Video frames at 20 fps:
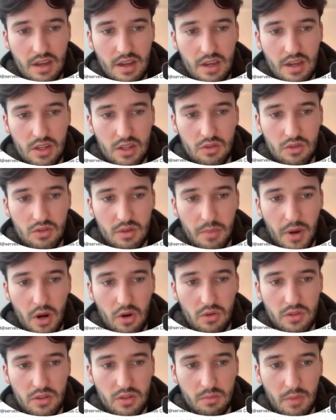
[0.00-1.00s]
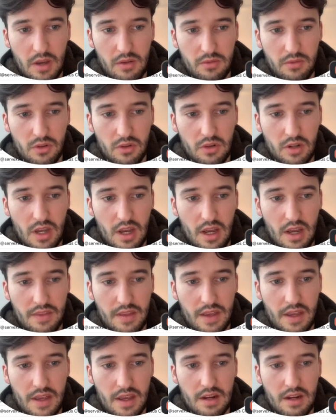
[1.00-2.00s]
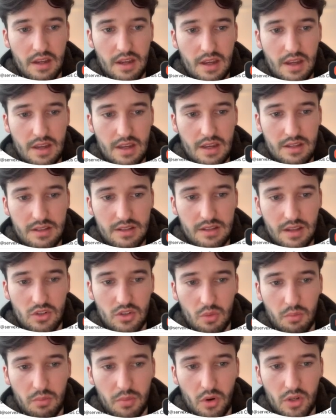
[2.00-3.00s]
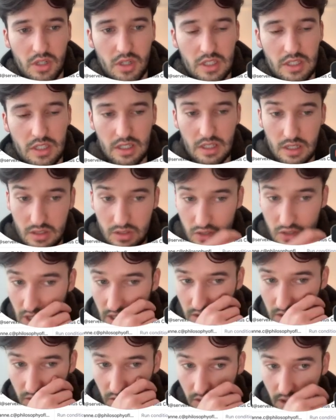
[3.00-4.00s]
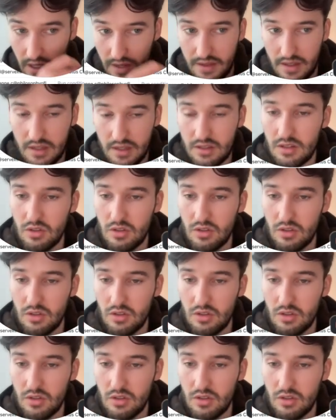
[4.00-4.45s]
use a post method, and then send your body as JSON like this.